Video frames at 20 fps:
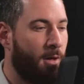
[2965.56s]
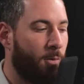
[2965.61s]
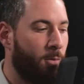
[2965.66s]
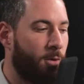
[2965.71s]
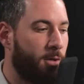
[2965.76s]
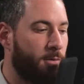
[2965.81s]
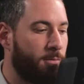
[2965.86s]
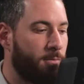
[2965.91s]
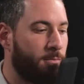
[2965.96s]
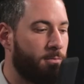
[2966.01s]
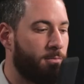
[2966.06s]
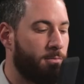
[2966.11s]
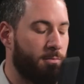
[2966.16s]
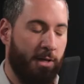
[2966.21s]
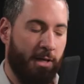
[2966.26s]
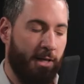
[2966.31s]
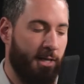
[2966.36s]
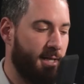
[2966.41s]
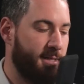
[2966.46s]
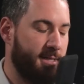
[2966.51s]
Well,
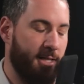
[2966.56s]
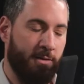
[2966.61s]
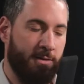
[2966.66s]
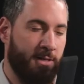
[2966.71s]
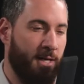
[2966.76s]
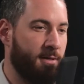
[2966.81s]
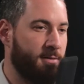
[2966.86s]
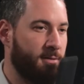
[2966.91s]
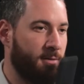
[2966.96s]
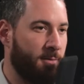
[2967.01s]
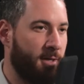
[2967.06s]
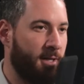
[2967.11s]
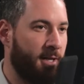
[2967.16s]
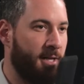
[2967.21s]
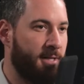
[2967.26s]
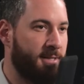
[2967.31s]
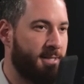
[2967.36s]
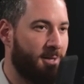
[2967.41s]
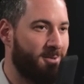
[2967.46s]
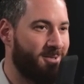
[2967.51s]
that sounds awesome, man.
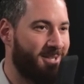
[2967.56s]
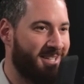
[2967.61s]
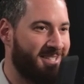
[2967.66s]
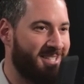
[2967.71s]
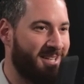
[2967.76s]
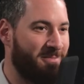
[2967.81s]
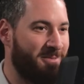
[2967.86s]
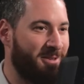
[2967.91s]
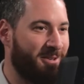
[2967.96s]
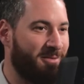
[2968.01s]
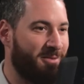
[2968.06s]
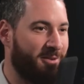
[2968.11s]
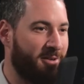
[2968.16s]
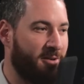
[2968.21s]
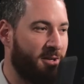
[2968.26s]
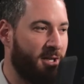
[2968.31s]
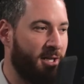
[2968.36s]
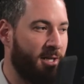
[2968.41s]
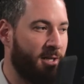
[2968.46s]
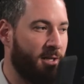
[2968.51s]
And it sounds like something
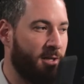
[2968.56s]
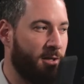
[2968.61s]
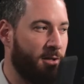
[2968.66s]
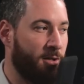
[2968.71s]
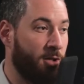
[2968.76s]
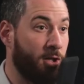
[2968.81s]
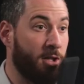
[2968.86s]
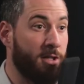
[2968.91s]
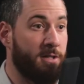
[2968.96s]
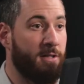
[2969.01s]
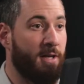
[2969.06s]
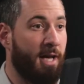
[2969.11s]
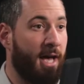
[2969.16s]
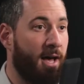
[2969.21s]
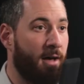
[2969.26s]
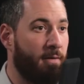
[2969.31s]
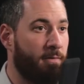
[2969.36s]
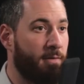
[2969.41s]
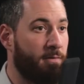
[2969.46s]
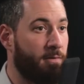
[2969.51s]
very good to
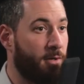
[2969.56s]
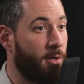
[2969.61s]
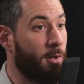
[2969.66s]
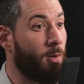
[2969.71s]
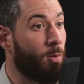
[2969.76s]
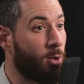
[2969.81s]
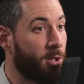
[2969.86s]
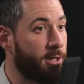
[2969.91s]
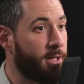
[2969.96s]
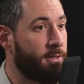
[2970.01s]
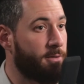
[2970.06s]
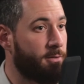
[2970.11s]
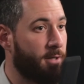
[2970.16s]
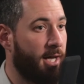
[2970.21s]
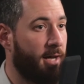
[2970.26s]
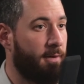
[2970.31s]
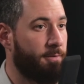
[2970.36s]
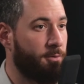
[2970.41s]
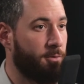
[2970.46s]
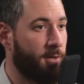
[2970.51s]
have and very rewarding to
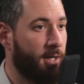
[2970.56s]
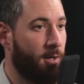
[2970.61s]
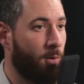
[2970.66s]
have to yeah.